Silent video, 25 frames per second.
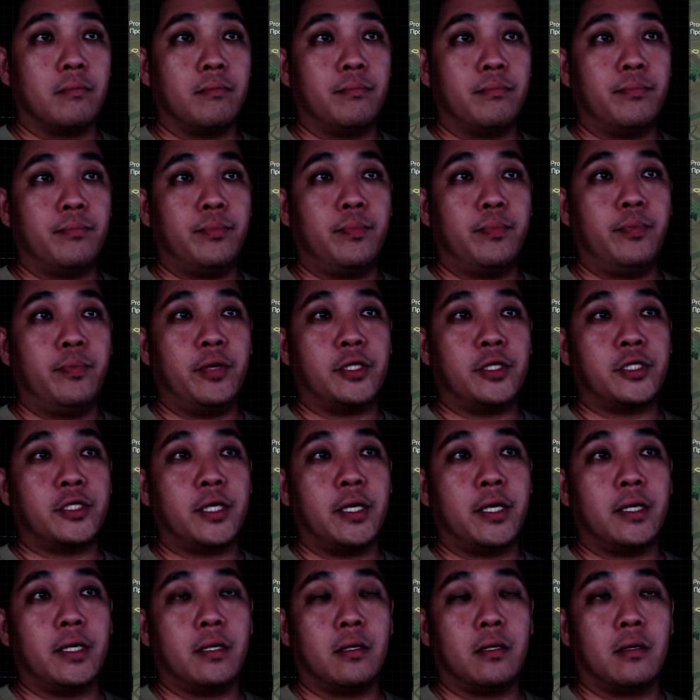
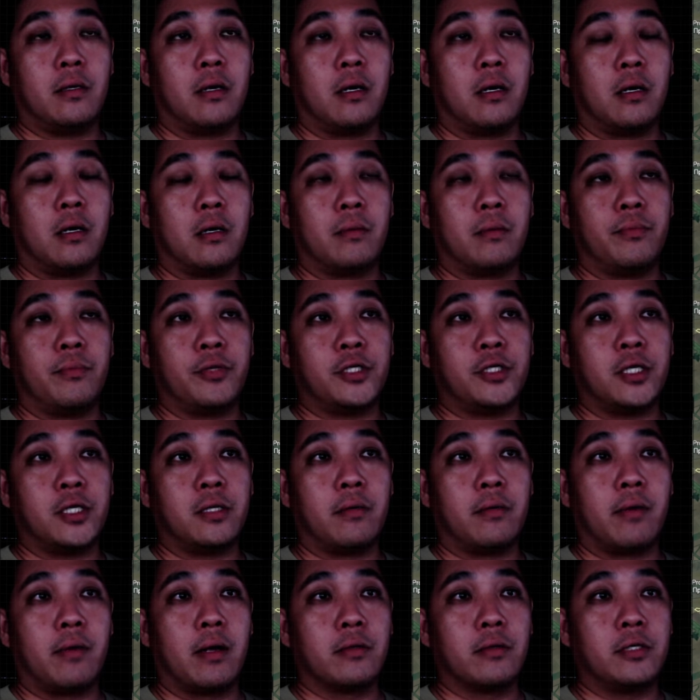bridgehead
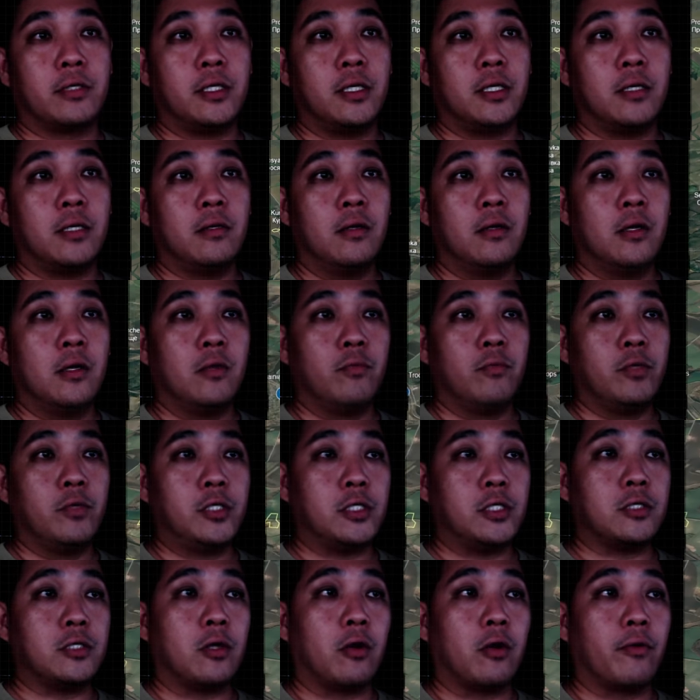around here, which
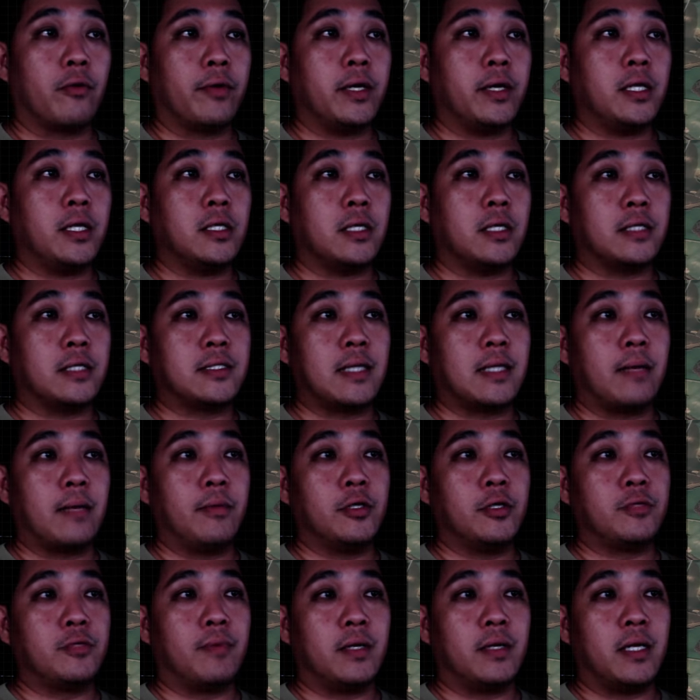is already
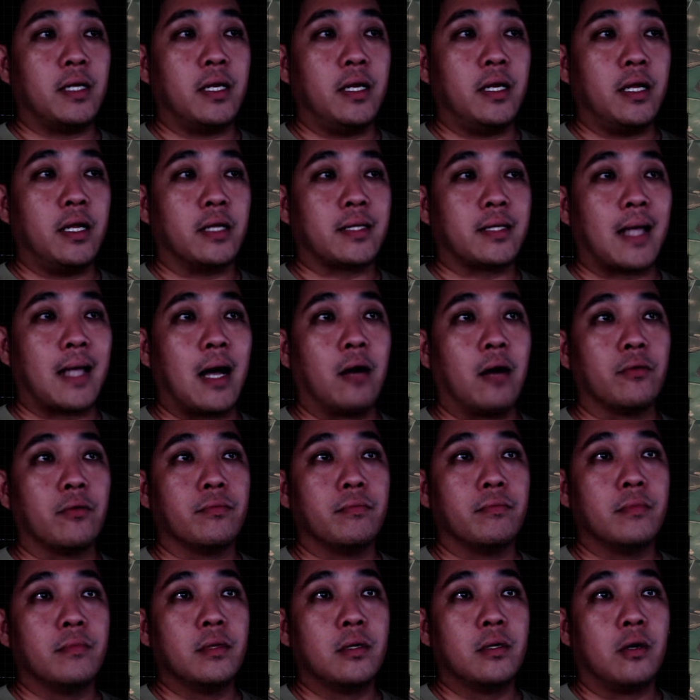established, but they need a town
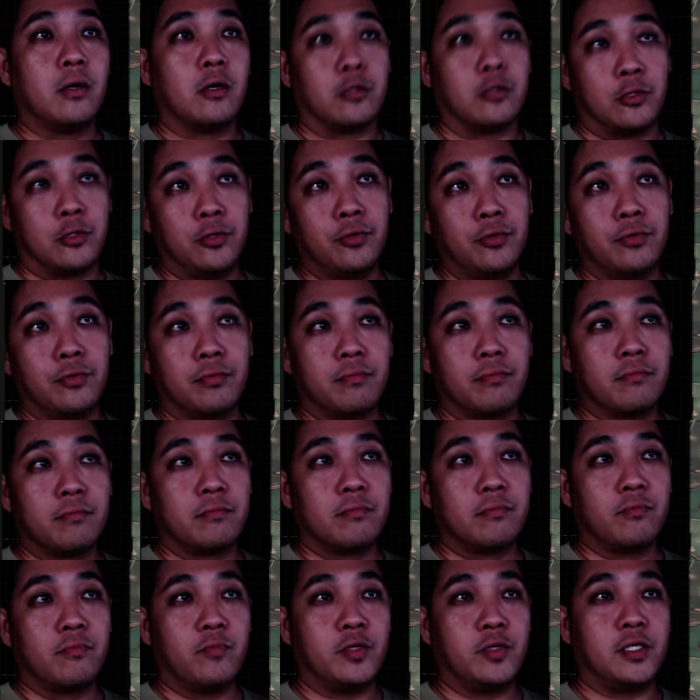or two,
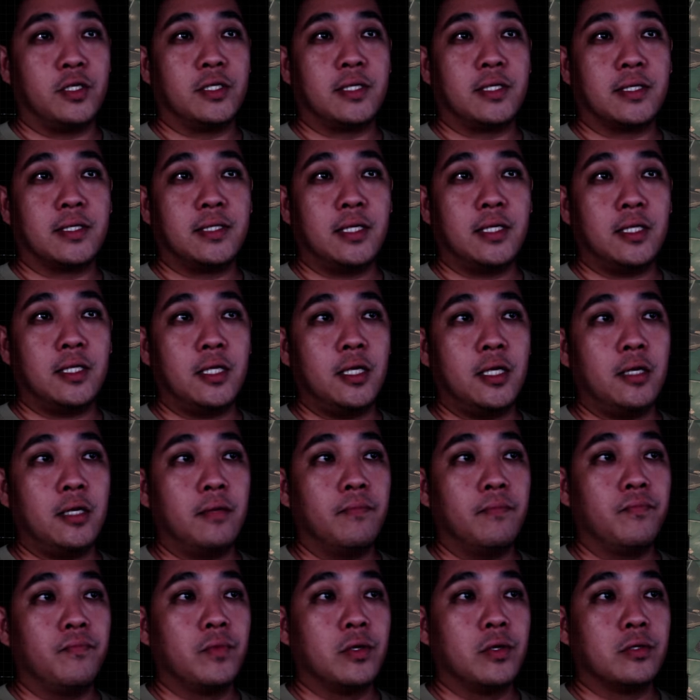which is a city.
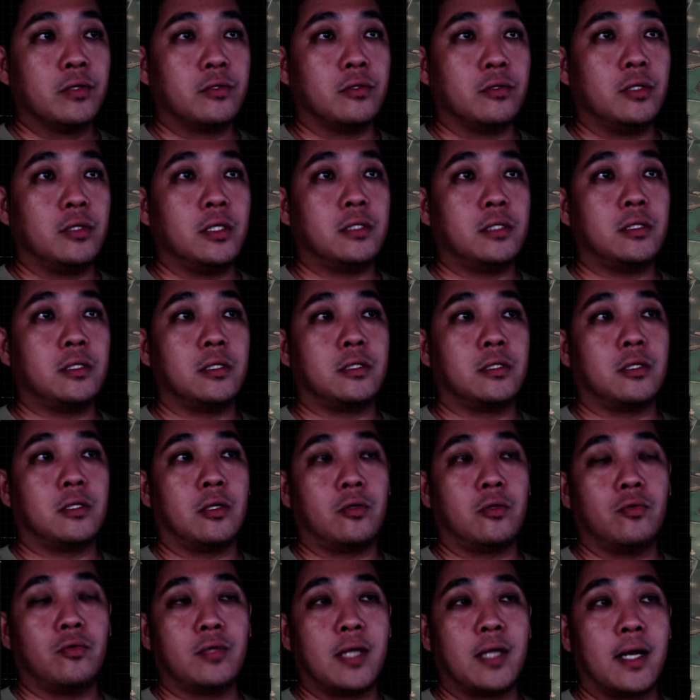So this is the
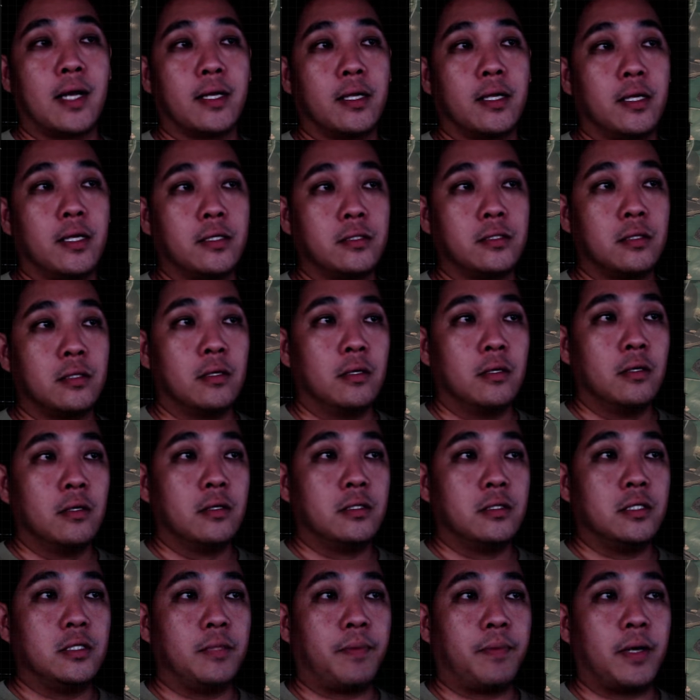two targets.
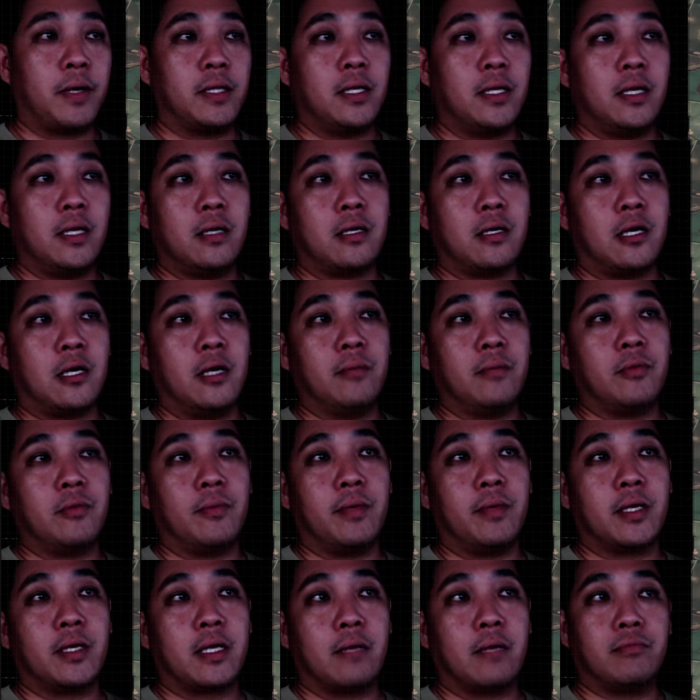Zapatny claimed to
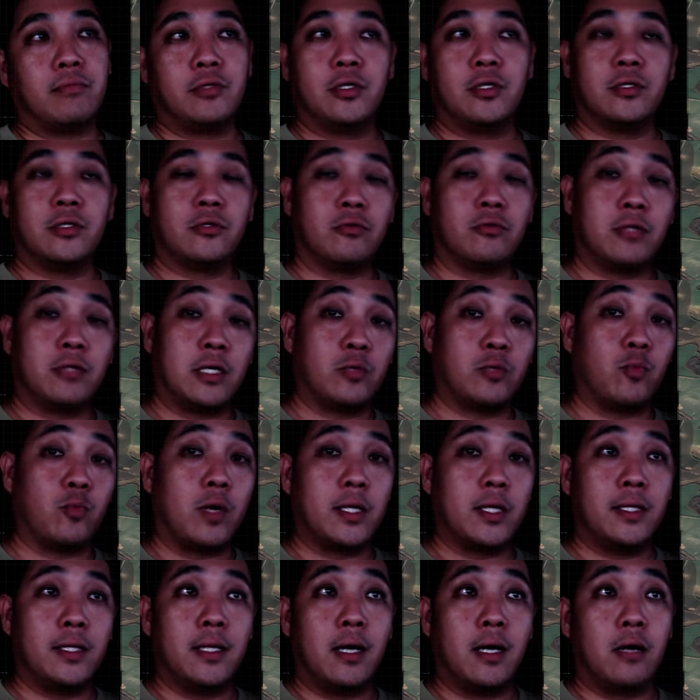be captured, so there's
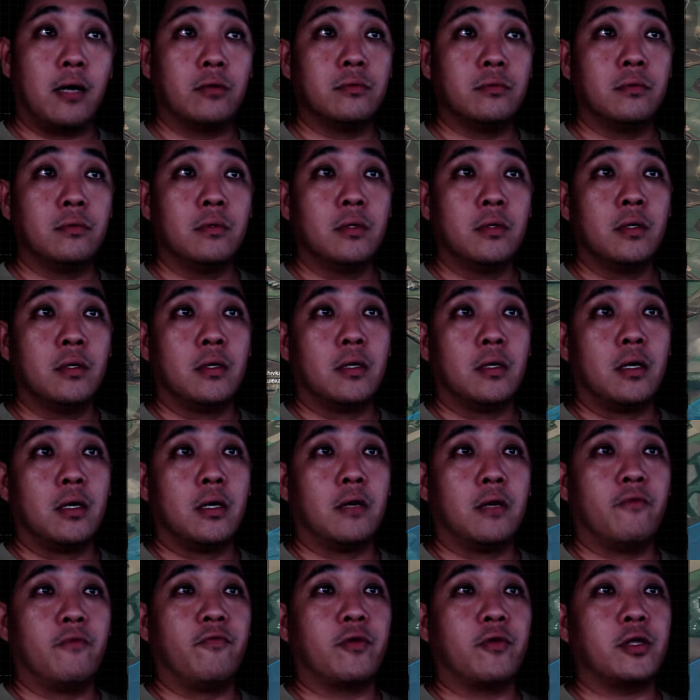one down.
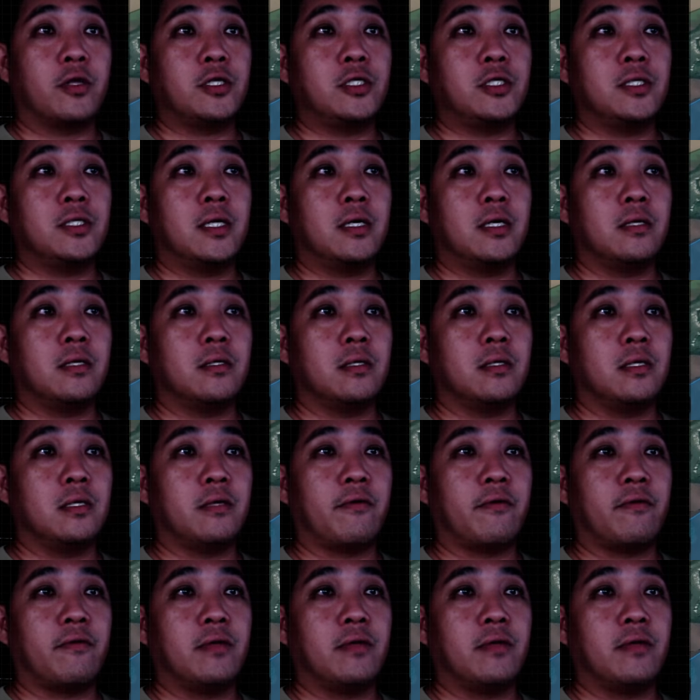Dvorichna is